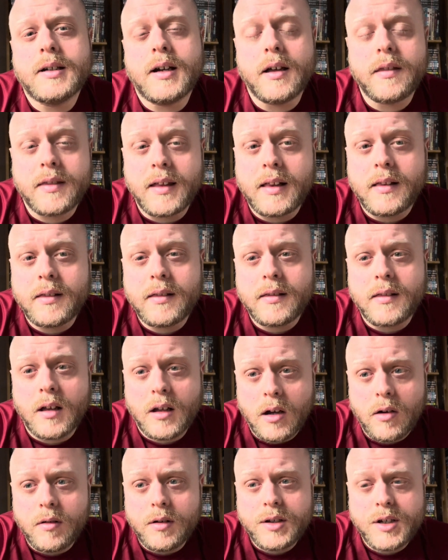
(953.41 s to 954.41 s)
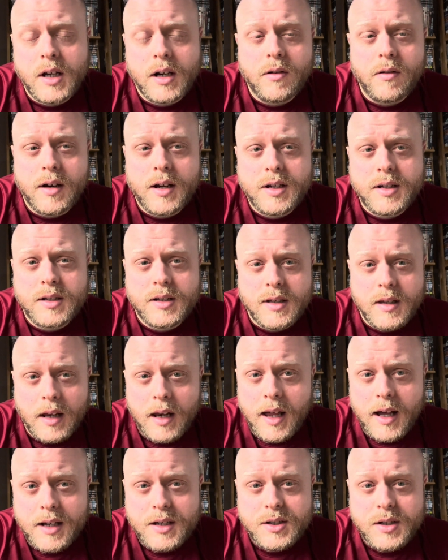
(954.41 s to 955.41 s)
I think the current generations are the
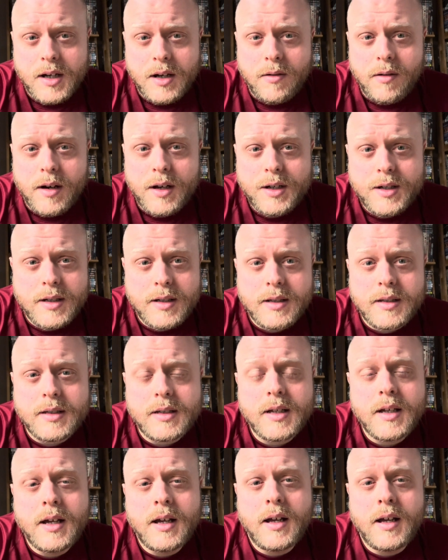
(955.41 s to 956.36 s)
last generations,